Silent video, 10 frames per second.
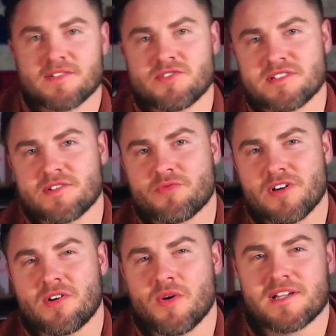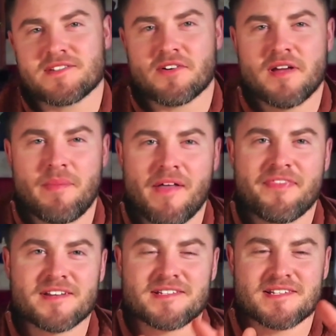so just a real quick story about
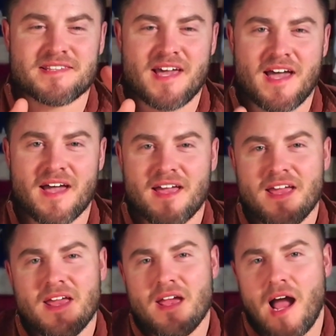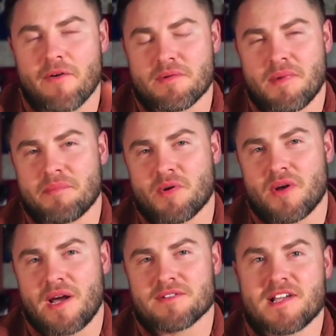this is that I remember when
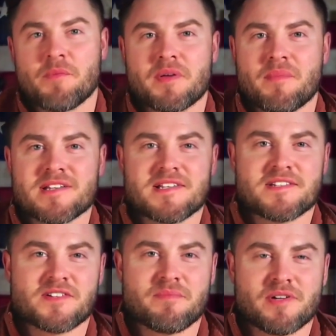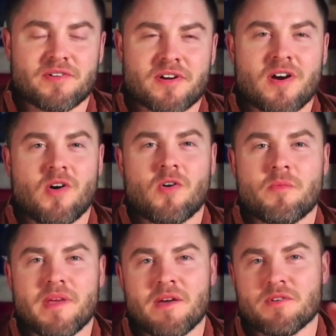I was helping my sister build her
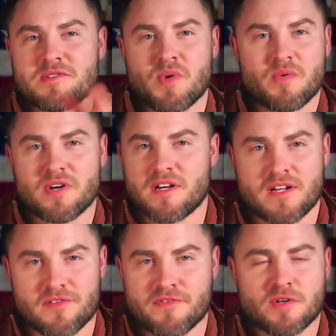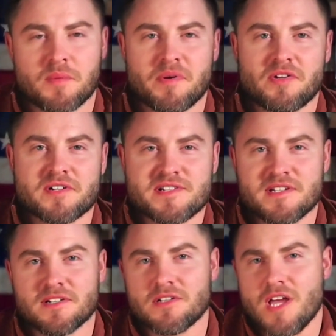home, it was when we were interviewing builders
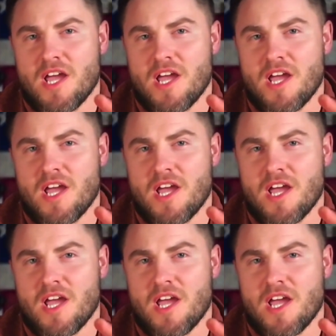still.